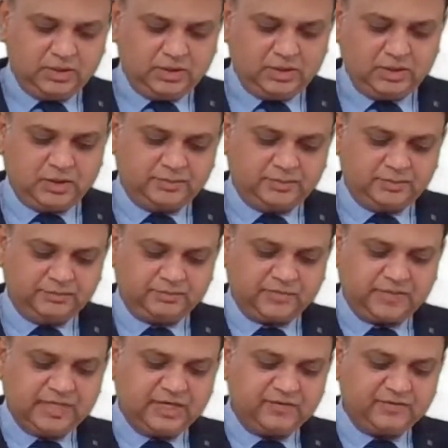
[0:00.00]

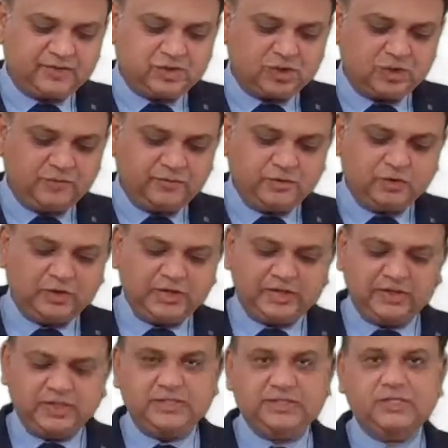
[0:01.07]
I request all of you to write
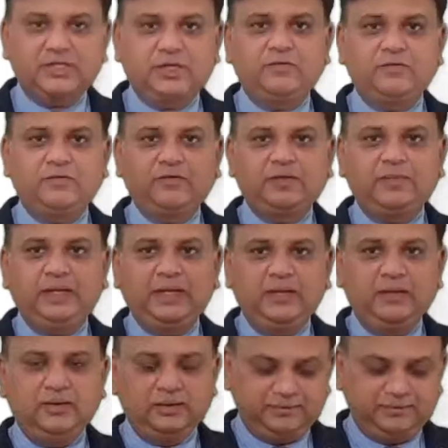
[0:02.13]
down answer along with me.